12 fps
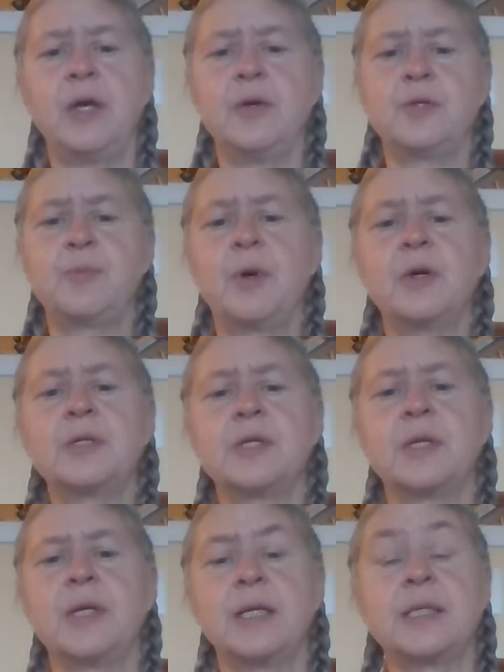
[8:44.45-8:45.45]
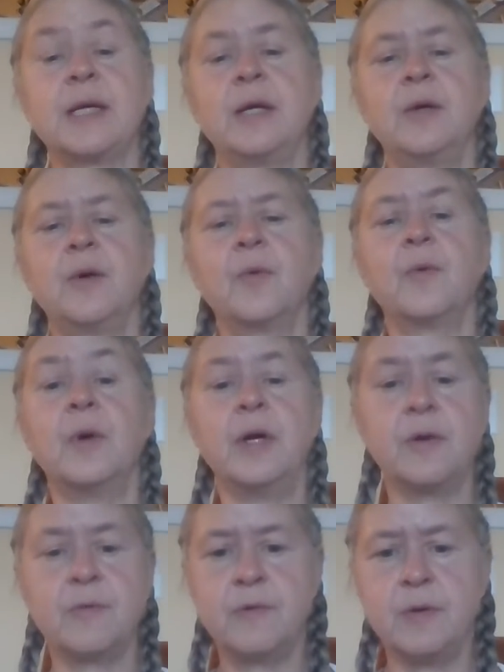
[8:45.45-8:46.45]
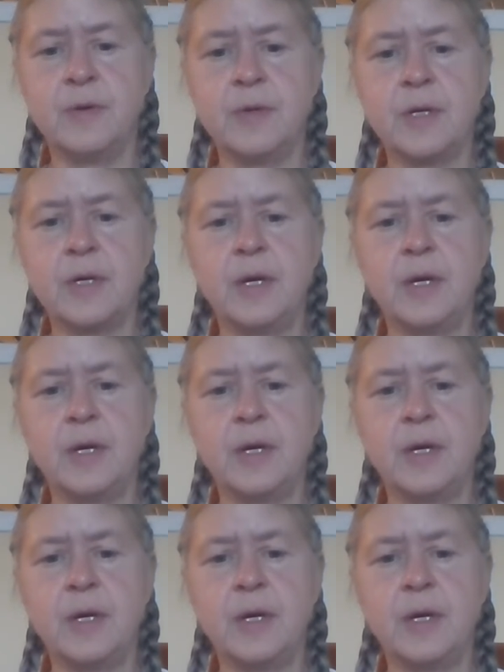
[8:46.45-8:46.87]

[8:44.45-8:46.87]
huge poster that said real food.